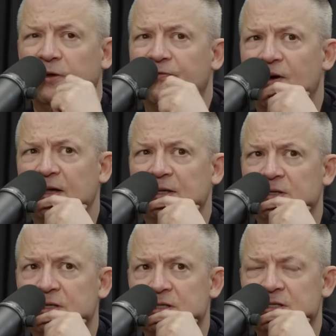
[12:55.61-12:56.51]
I finally
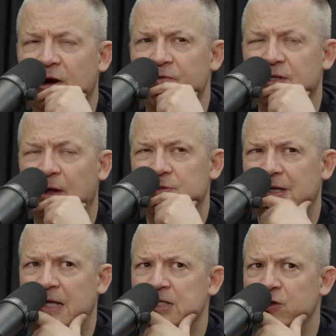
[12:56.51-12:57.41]
discovered that I was
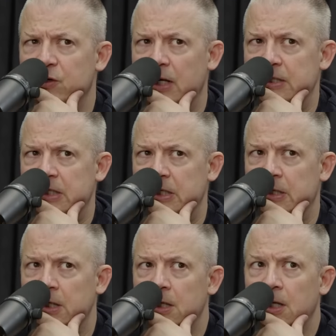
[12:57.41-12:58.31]
like 18 or
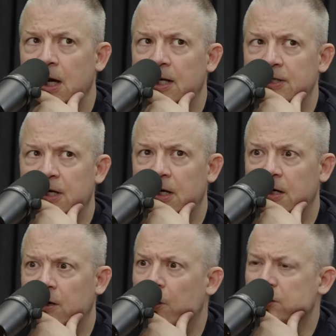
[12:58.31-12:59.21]
19, and
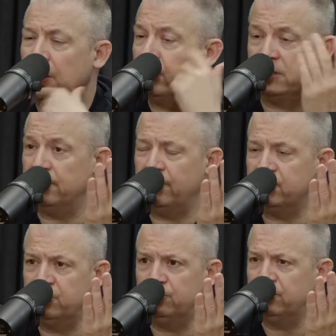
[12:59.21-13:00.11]
uh, oh, because I was I
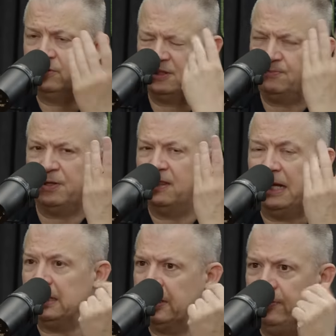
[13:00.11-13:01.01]
was too
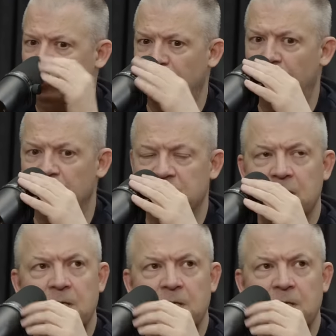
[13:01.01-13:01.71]
pathetic to meet girls.